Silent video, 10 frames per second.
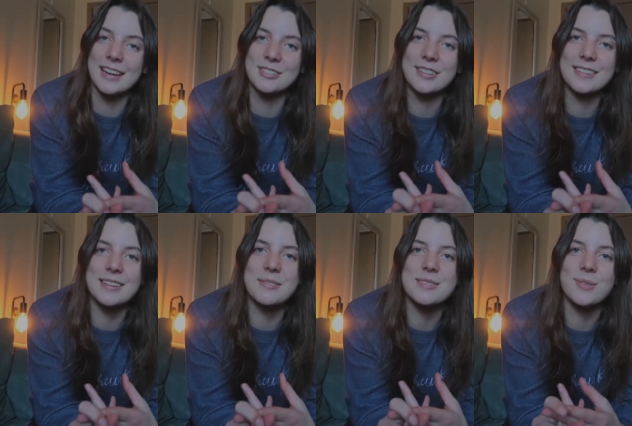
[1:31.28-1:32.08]
actually
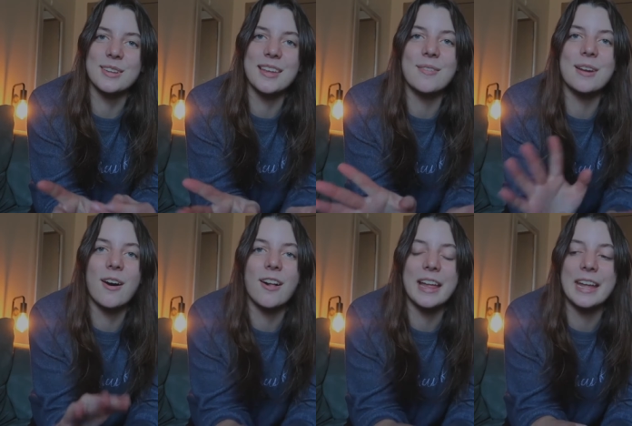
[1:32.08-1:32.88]
Libby's birthday. We
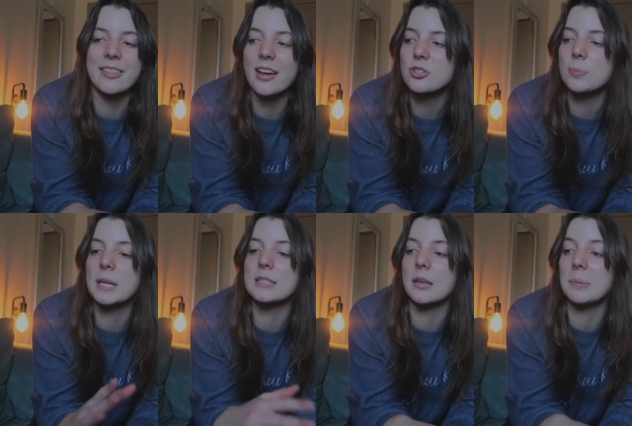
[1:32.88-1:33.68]
all ate lunch
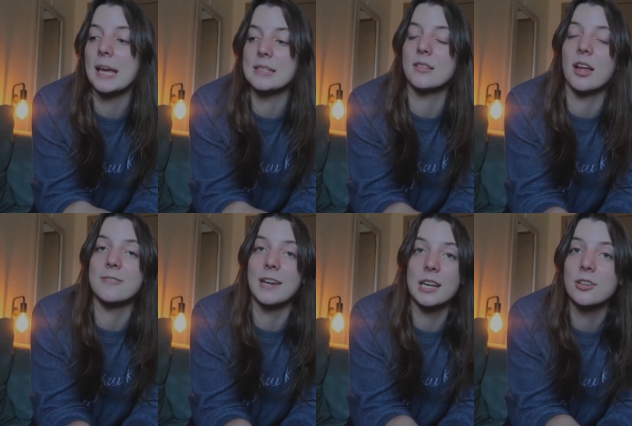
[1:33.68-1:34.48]
because Libby has a lot
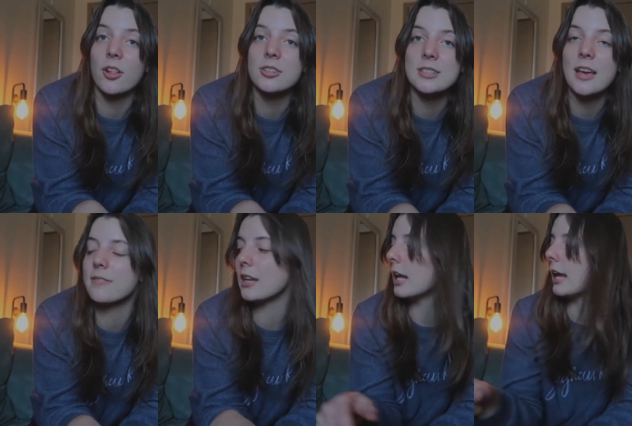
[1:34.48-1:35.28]
of dining dollars
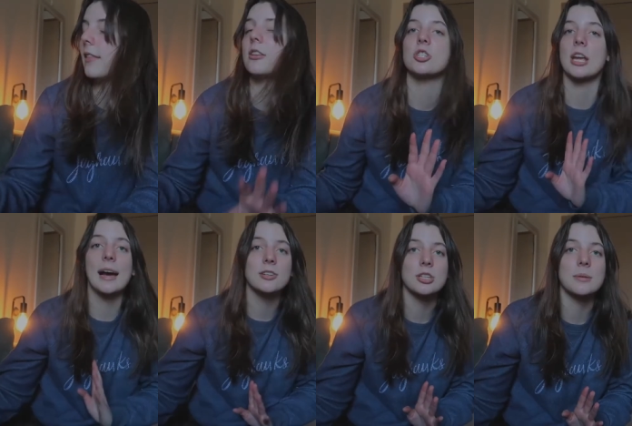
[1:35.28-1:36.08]
left and then she
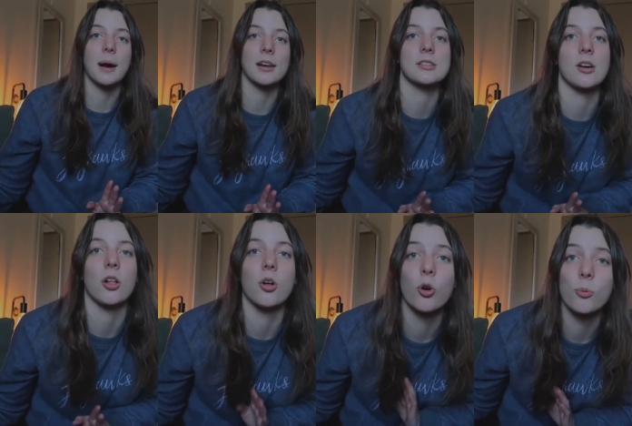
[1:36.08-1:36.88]
actually bought us
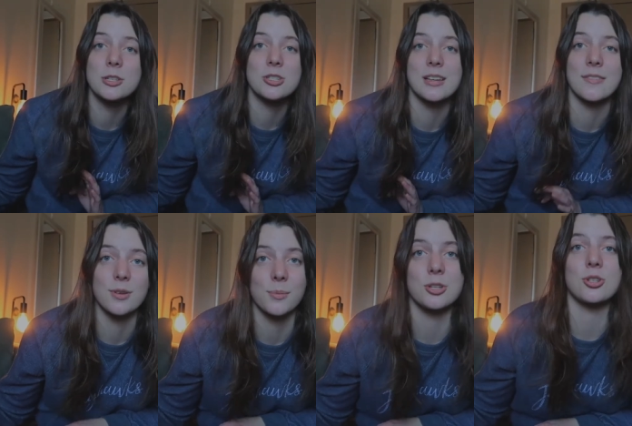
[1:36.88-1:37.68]
all a whole bunch of stuff
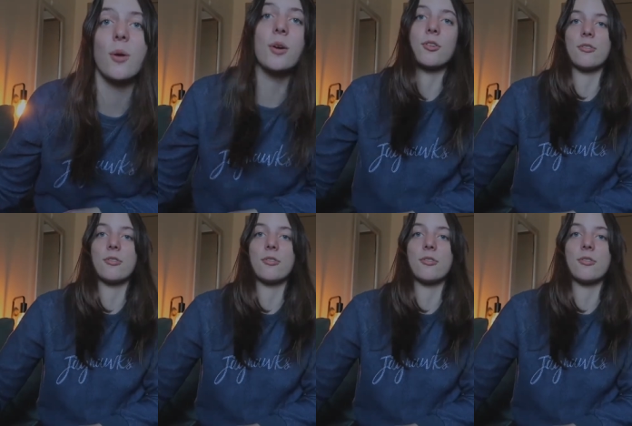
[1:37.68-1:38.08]
so I'm going to show it real